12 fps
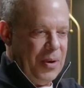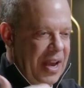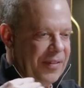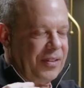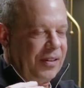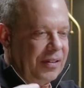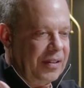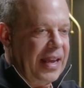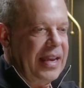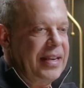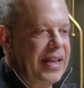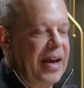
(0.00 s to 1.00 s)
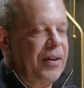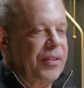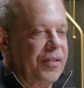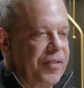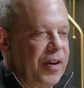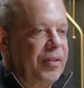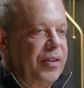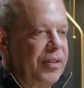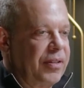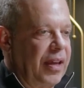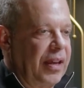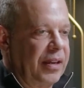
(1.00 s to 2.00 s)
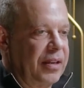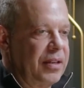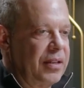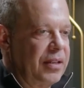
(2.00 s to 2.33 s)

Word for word: we have to lay down the very thing